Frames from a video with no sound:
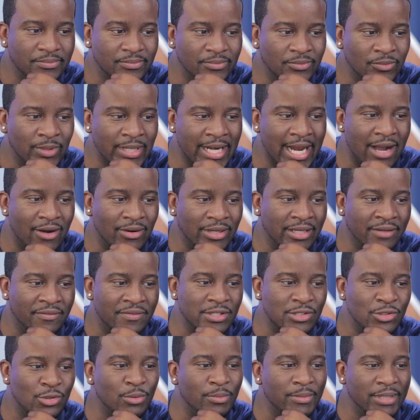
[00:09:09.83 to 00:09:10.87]
without
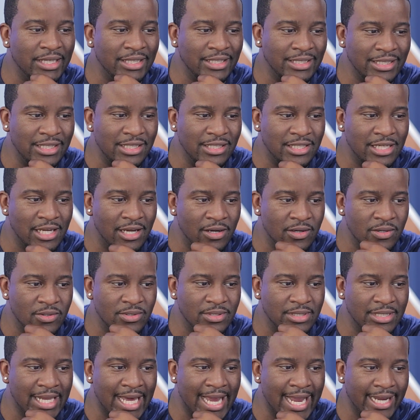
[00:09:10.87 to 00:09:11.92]
giving too many
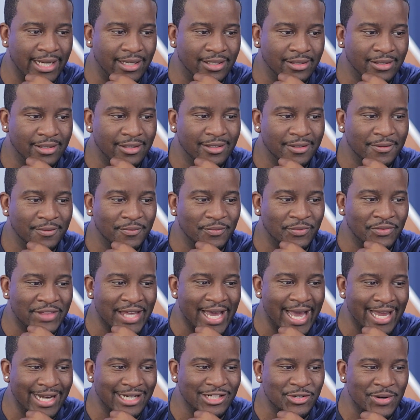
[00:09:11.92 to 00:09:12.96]
details,
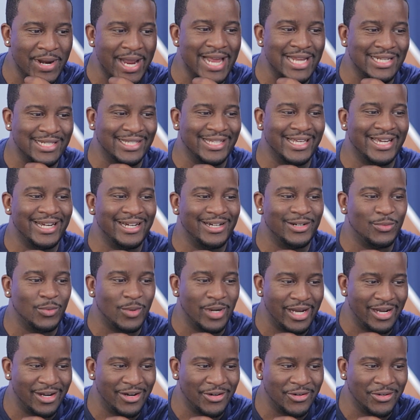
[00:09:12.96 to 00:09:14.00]
that translated
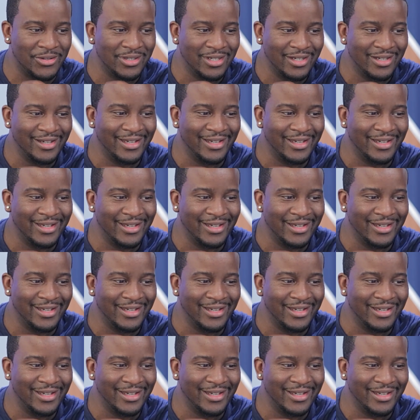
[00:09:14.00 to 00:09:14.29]
well